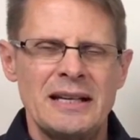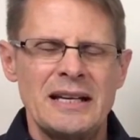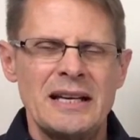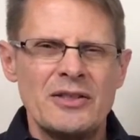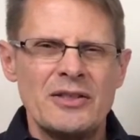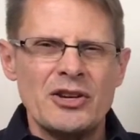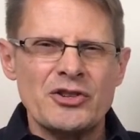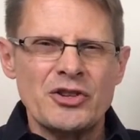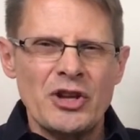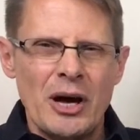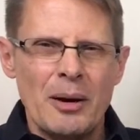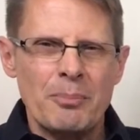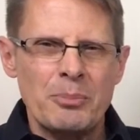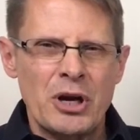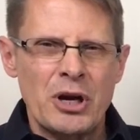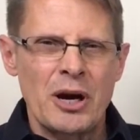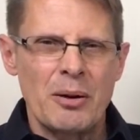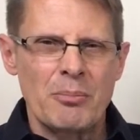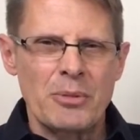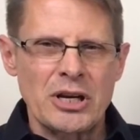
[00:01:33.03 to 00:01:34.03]
in this
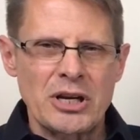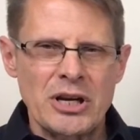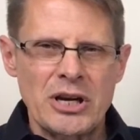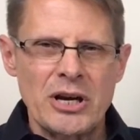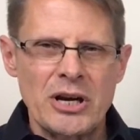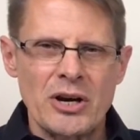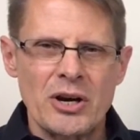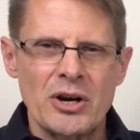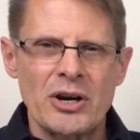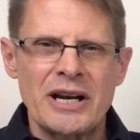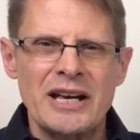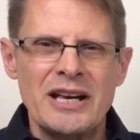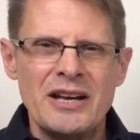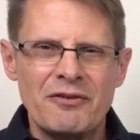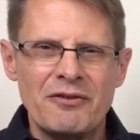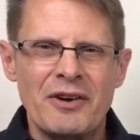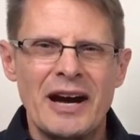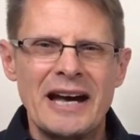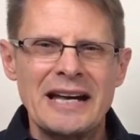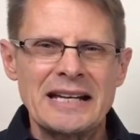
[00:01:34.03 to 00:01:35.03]
upcoming year
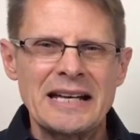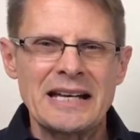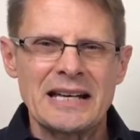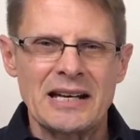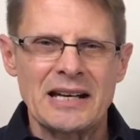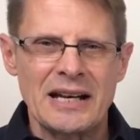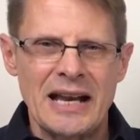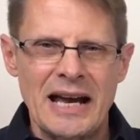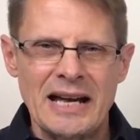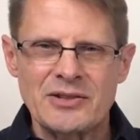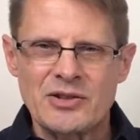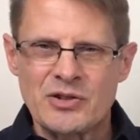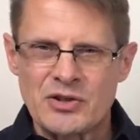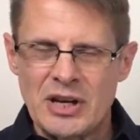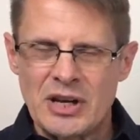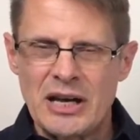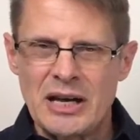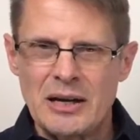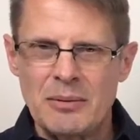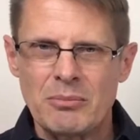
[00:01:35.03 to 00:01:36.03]
if I get in that
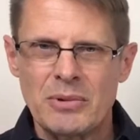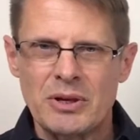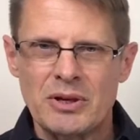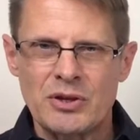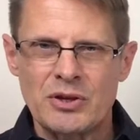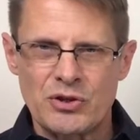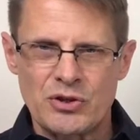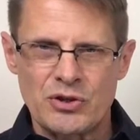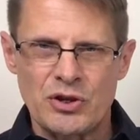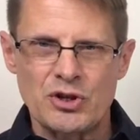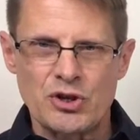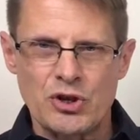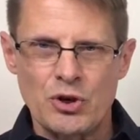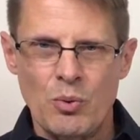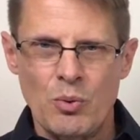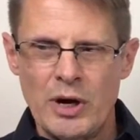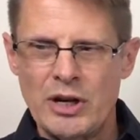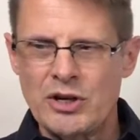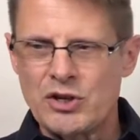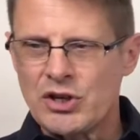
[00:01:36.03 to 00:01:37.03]
same
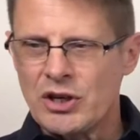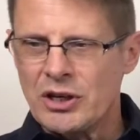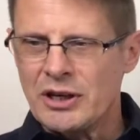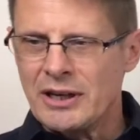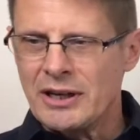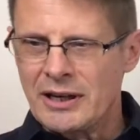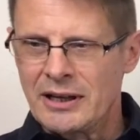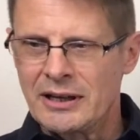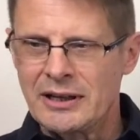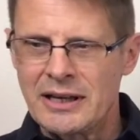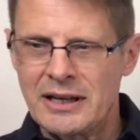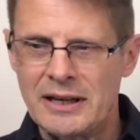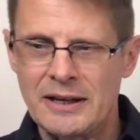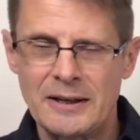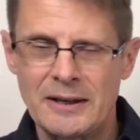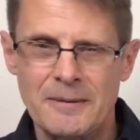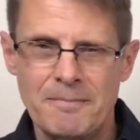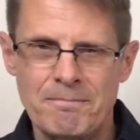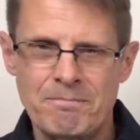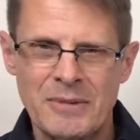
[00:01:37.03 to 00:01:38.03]
situation
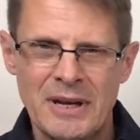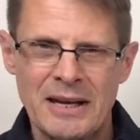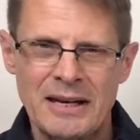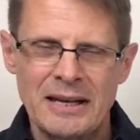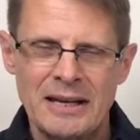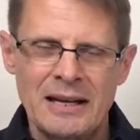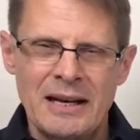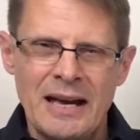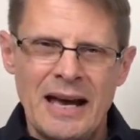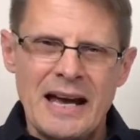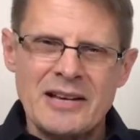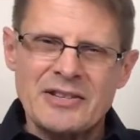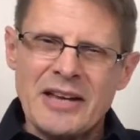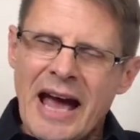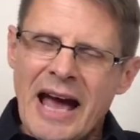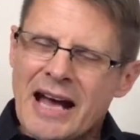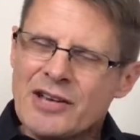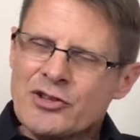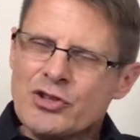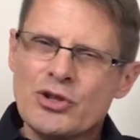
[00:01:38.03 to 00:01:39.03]
again? As
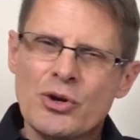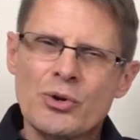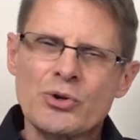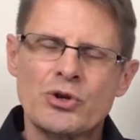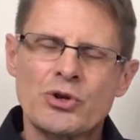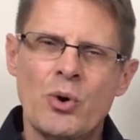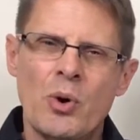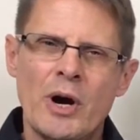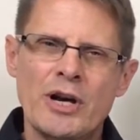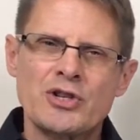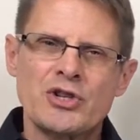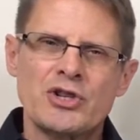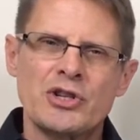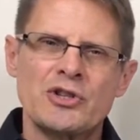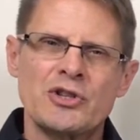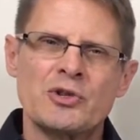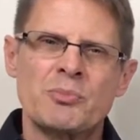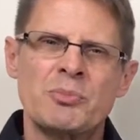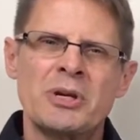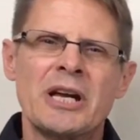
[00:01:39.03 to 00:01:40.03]
I ask those
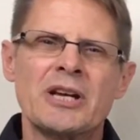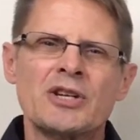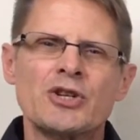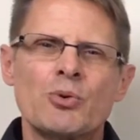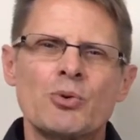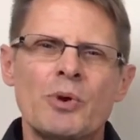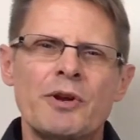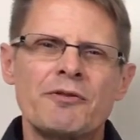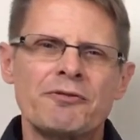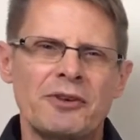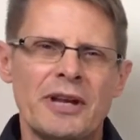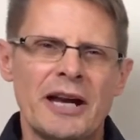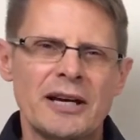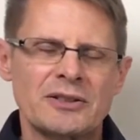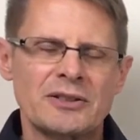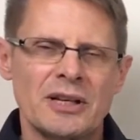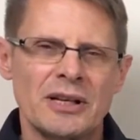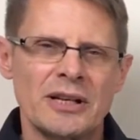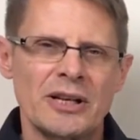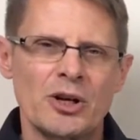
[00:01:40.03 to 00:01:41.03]
questions, begin to
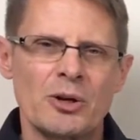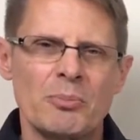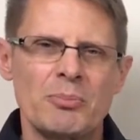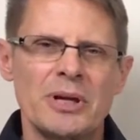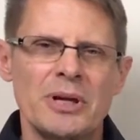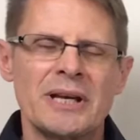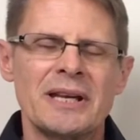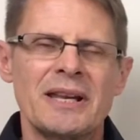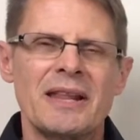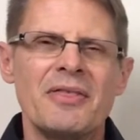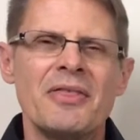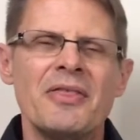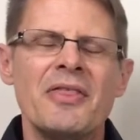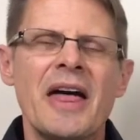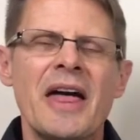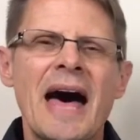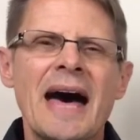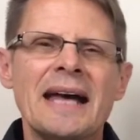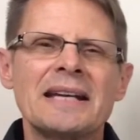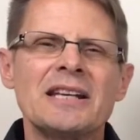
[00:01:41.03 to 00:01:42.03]
reflect a little bit,
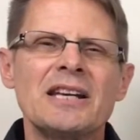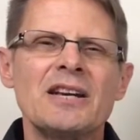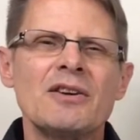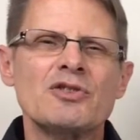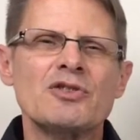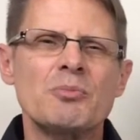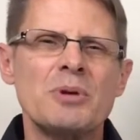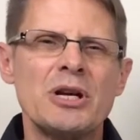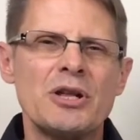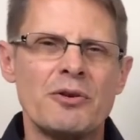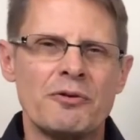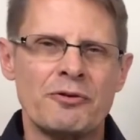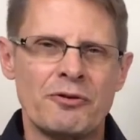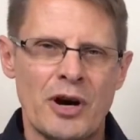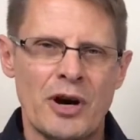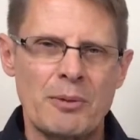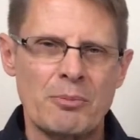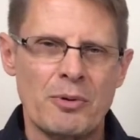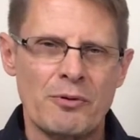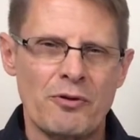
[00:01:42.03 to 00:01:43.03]
that gives me the
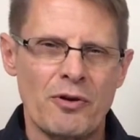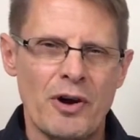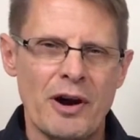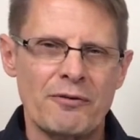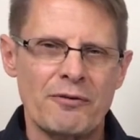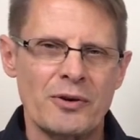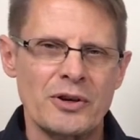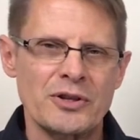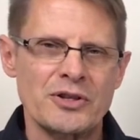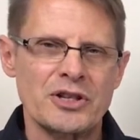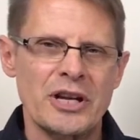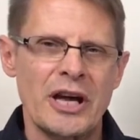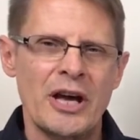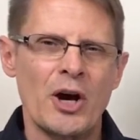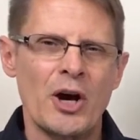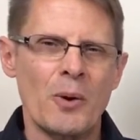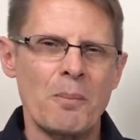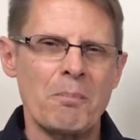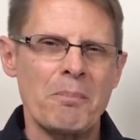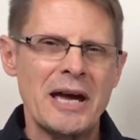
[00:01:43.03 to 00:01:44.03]
frame of reference to
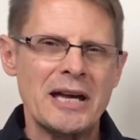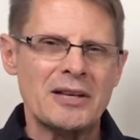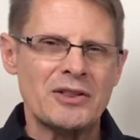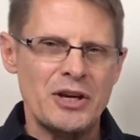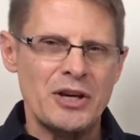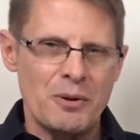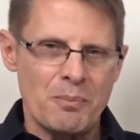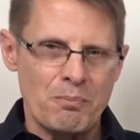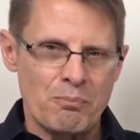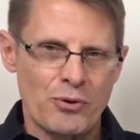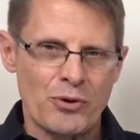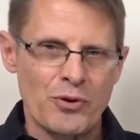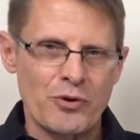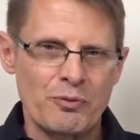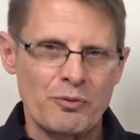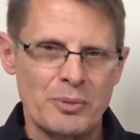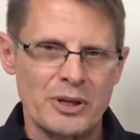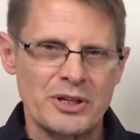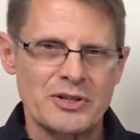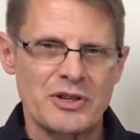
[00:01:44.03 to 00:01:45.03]
help make the
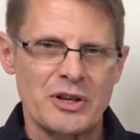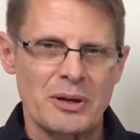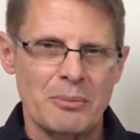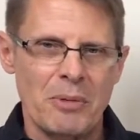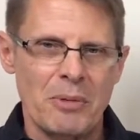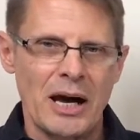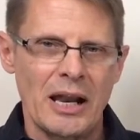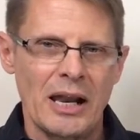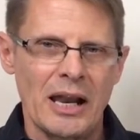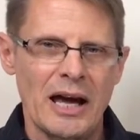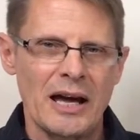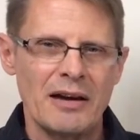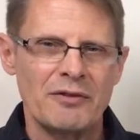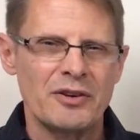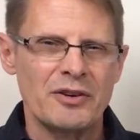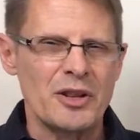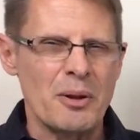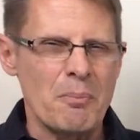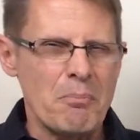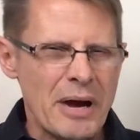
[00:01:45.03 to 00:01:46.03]
improvements in my
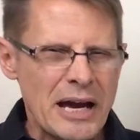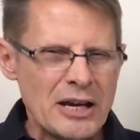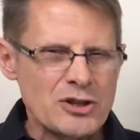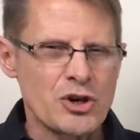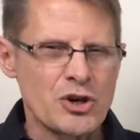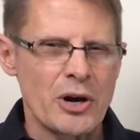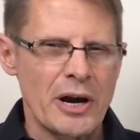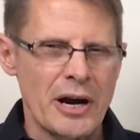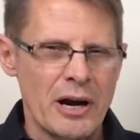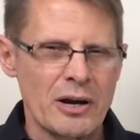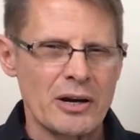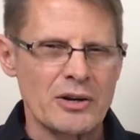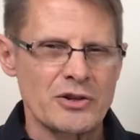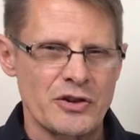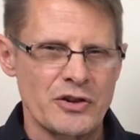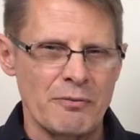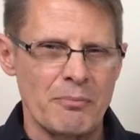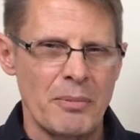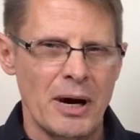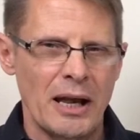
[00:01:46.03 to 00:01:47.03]
life, in the major
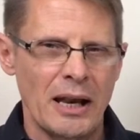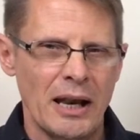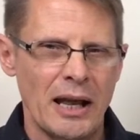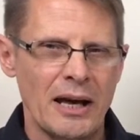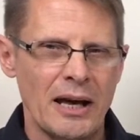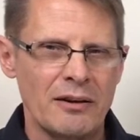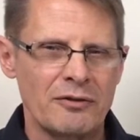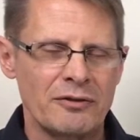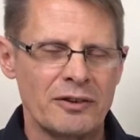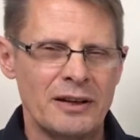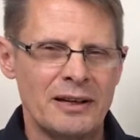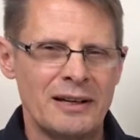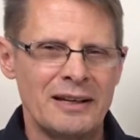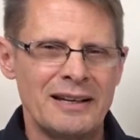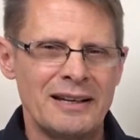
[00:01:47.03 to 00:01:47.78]
areas of my life,